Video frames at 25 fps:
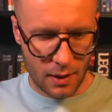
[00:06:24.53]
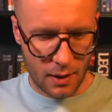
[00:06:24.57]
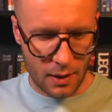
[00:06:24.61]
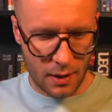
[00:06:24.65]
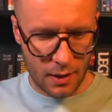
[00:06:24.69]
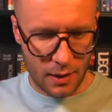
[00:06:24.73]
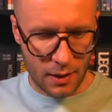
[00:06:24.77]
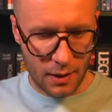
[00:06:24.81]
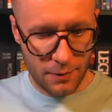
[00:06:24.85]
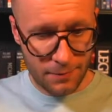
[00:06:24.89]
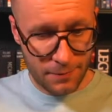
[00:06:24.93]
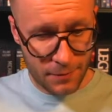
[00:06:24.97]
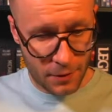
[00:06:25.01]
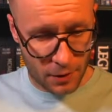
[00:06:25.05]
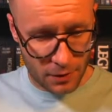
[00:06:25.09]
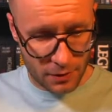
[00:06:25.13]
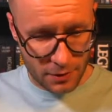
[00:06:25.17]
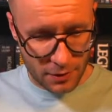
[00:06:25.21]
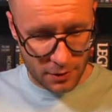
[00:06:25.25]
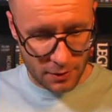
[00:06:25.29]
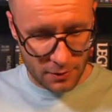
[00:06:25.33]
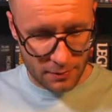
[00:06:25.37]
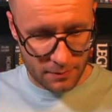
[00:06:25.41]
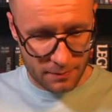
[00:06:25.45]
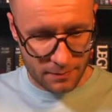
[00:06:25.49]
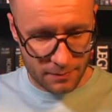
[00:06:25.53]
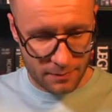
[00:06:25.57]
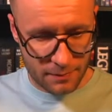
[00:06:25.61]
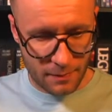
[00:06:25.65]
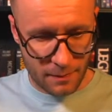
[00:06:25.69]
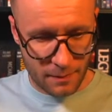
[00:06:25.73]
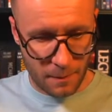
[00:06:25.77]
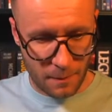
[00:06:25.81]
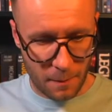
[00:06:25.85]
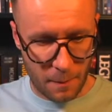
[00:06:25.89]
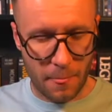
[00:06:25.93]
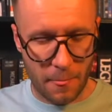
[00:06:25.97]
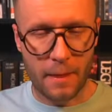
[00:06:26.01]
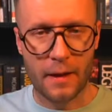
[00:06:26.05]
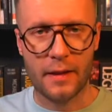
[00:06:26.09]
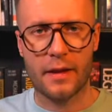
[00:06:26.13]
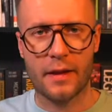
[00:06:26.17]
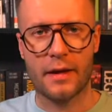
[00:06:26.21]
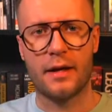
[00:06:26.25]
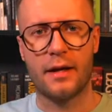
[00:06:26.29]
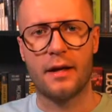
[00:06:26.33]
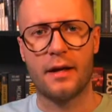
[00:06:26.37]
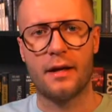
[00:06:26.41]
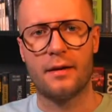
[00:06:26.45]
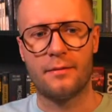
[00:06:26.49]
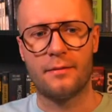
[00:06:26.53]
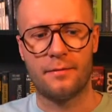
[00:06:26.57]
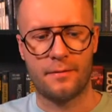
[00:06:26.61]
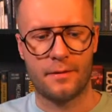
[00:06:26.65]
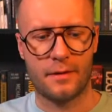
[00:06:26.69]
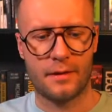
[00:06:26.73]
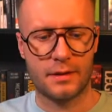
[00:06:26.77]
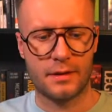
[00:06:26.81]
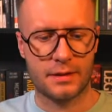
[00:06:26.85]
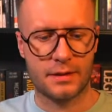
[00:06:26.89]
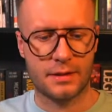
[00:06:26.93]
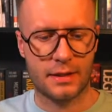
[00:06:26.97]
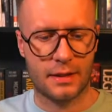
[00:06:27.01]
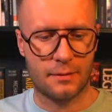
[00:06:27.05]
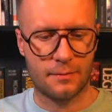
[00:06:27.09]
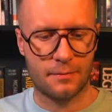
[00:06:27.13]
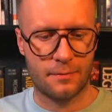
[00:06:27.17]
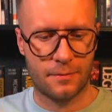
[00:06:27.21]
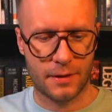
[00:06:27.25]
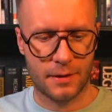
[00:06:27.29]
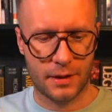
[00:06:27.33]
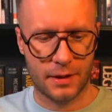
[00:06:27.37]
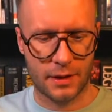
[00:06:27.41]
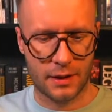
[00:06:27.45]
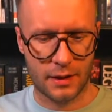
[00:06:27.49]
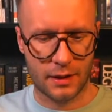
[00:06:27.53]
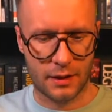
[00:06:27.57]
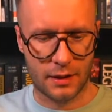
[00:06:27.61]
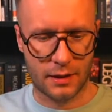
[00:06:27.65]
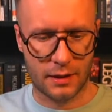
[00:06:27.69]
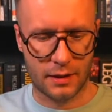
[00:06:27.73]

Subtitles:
If not, then I have something